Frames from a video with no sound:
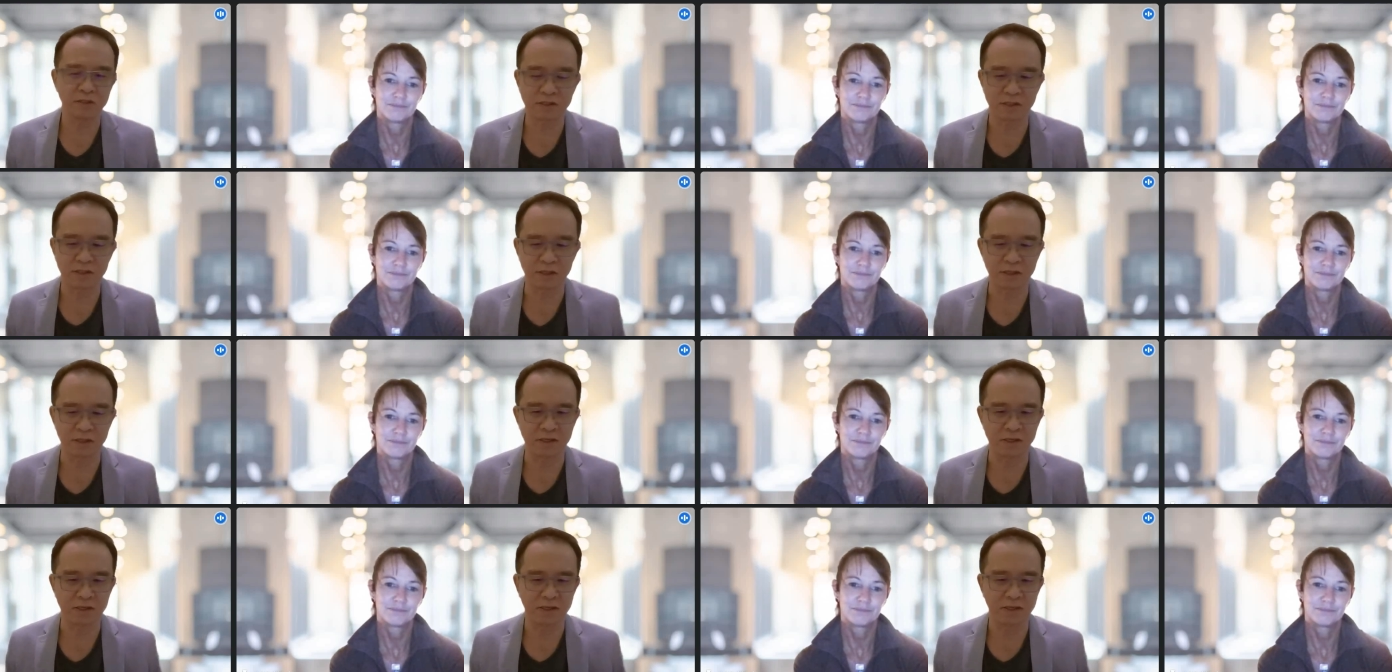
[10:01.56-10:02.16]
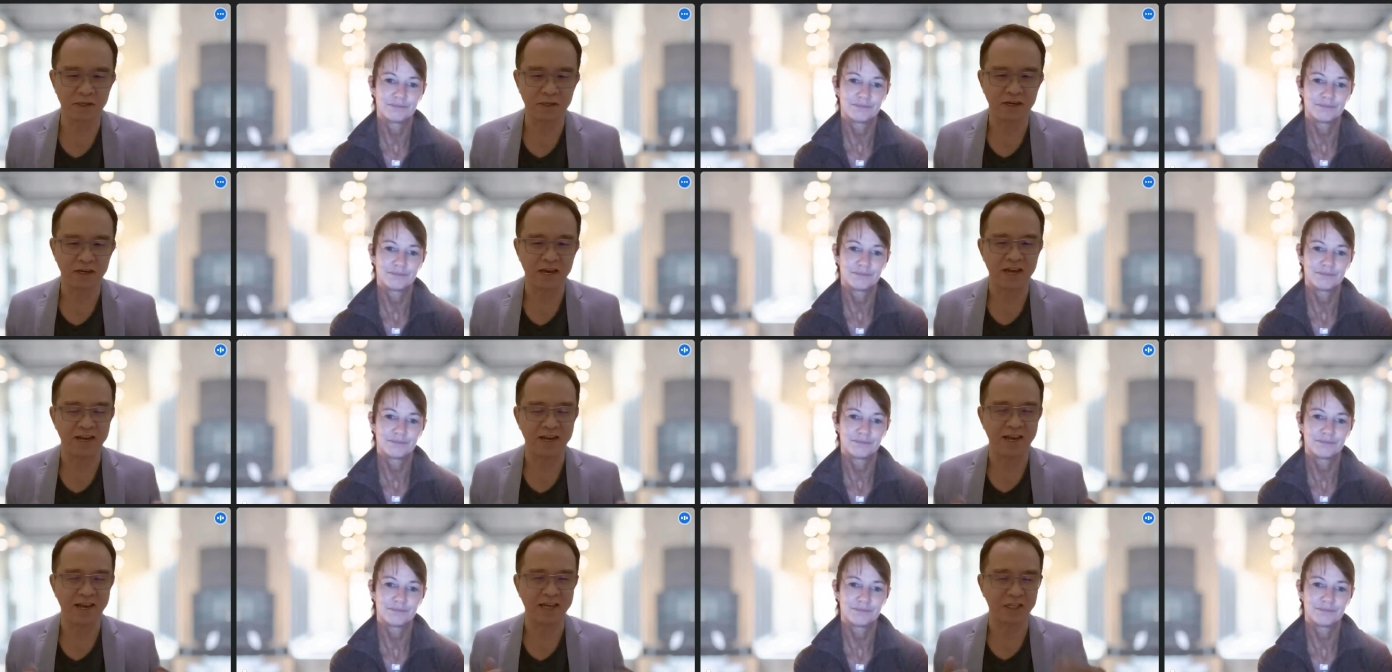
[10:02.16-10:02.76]

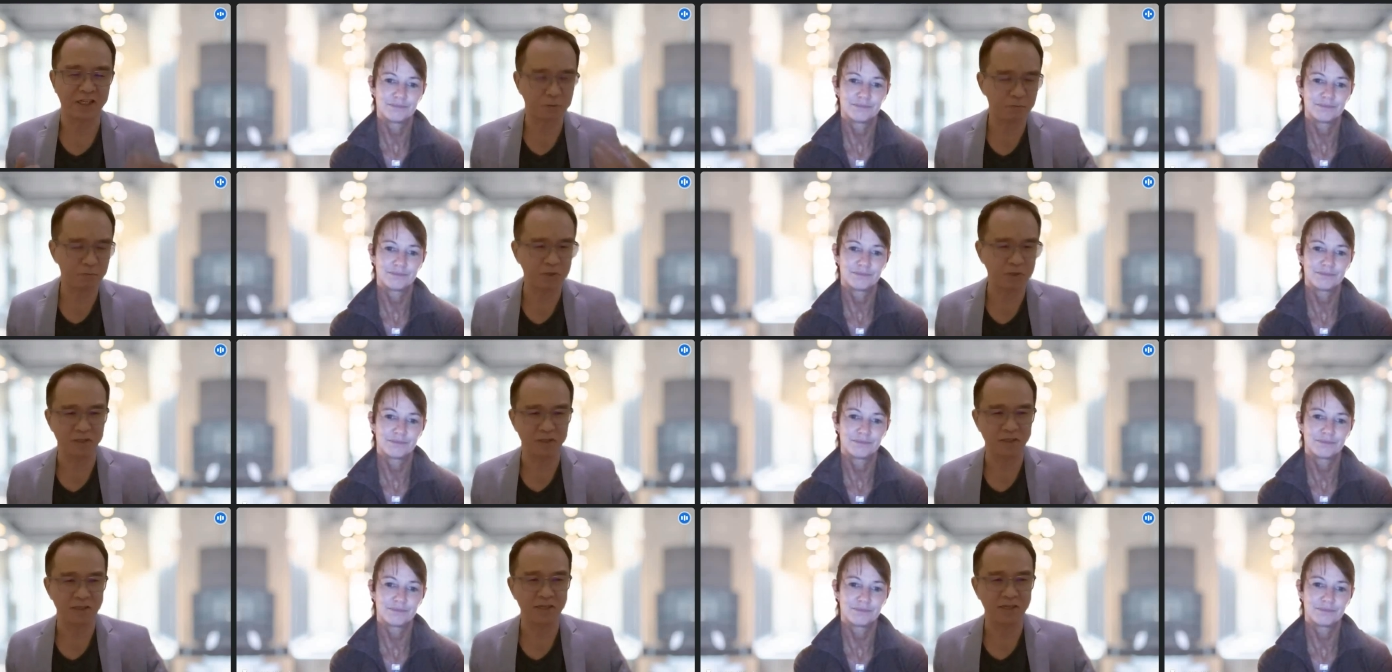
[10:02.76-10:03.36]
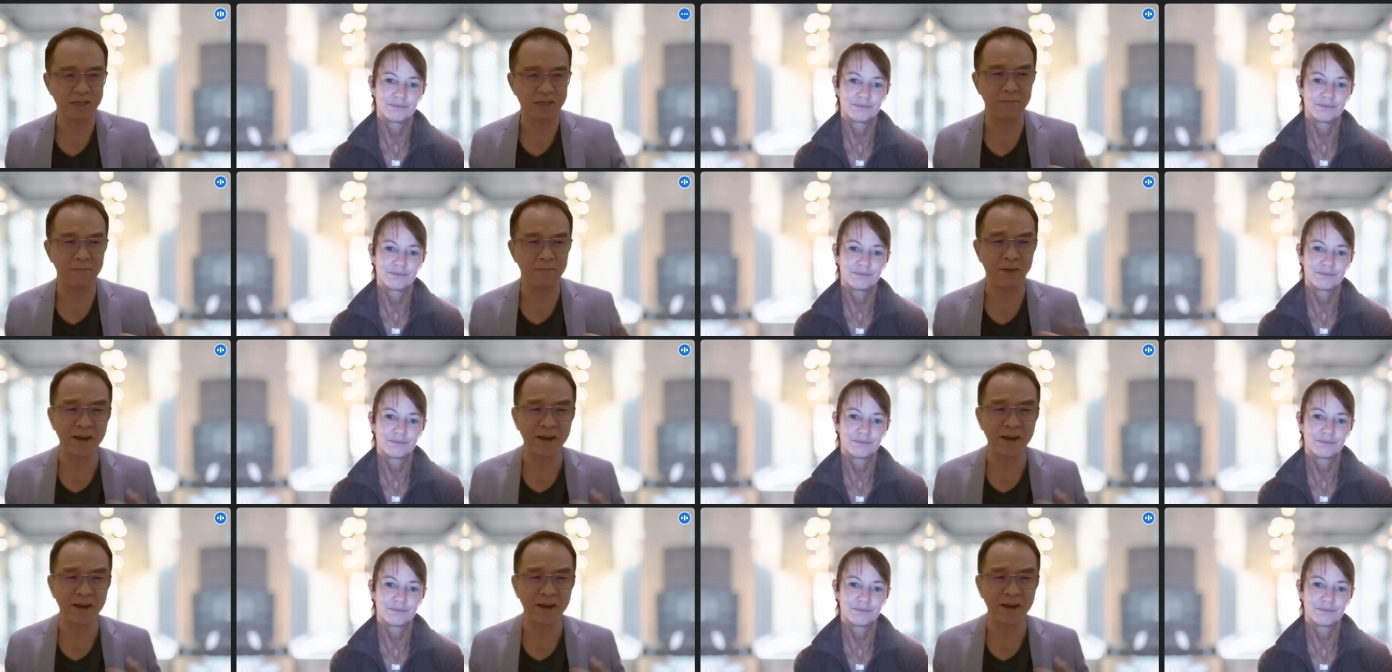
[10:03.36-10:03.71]
Speaker 1: an expert in my